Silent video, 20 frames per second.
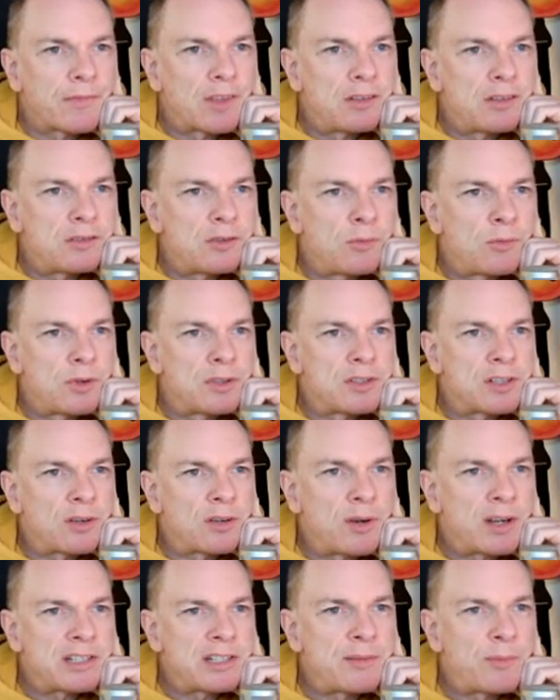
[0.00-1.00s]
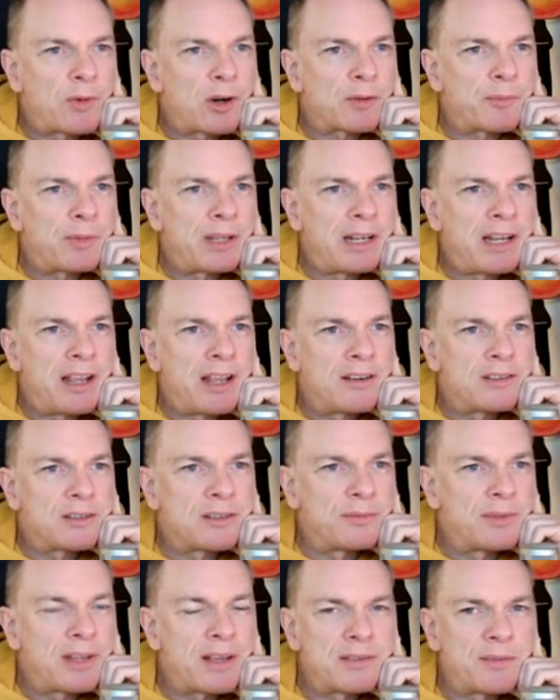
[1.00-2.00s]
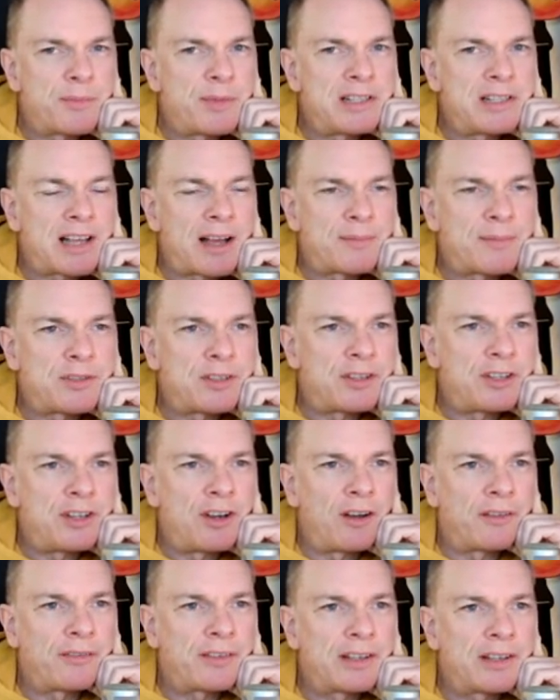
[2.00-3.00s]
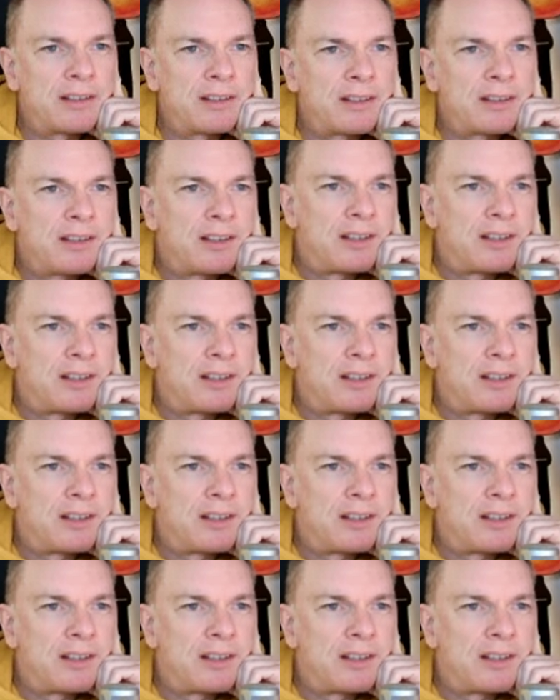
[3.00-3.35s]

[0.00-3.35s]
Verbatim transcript: So what does the question mark mean here? Sometimes it means absolutely nothing.